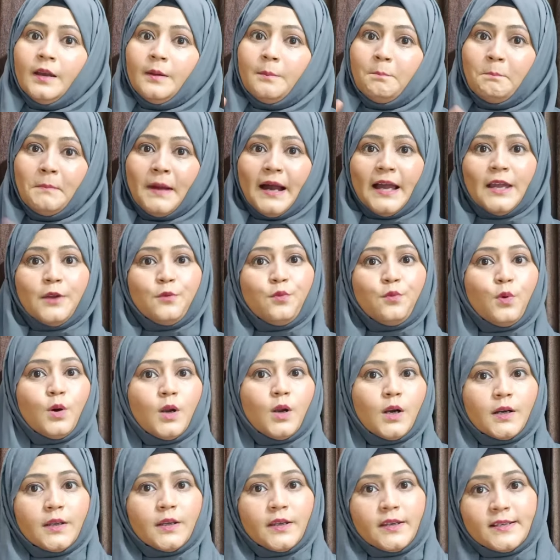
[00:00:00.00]
My
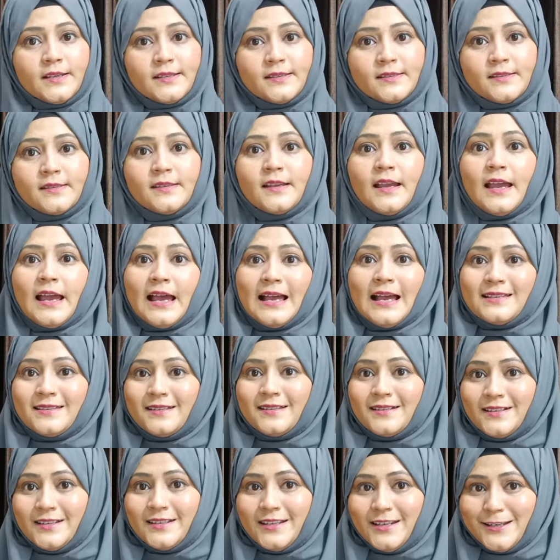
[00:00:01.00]
work is as
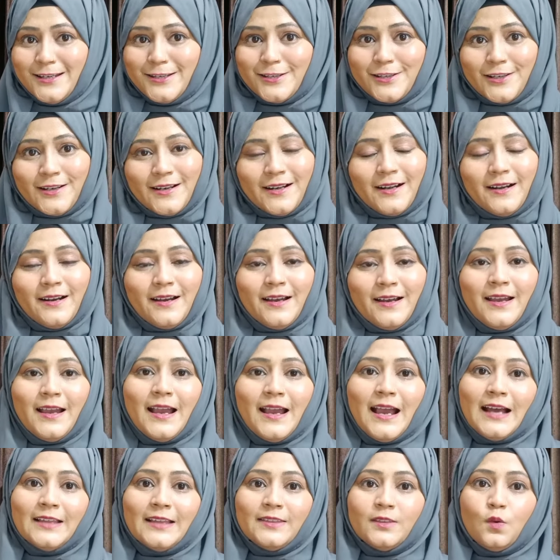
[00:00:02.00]
a teacher,
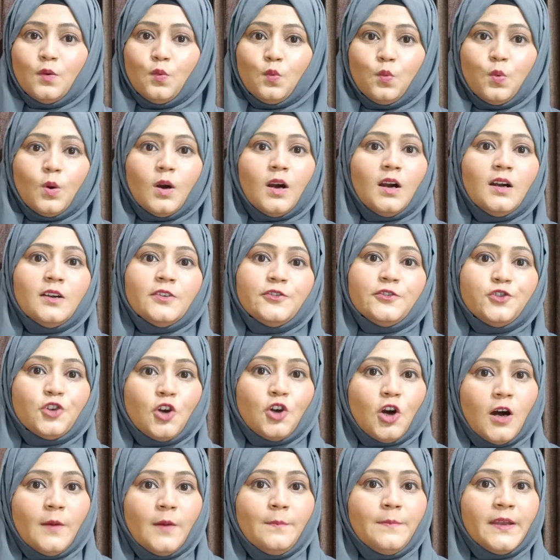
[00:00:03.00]
and the word
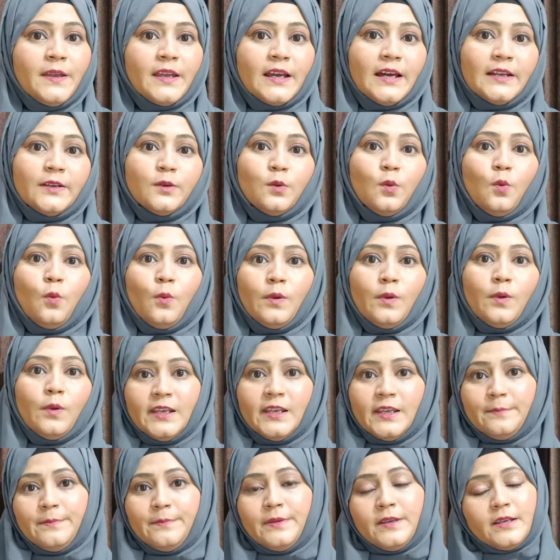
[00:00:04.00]
job can
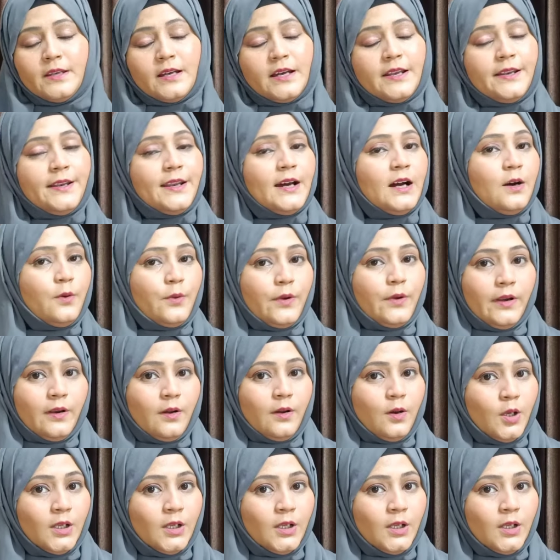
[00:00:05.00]
only be a noun.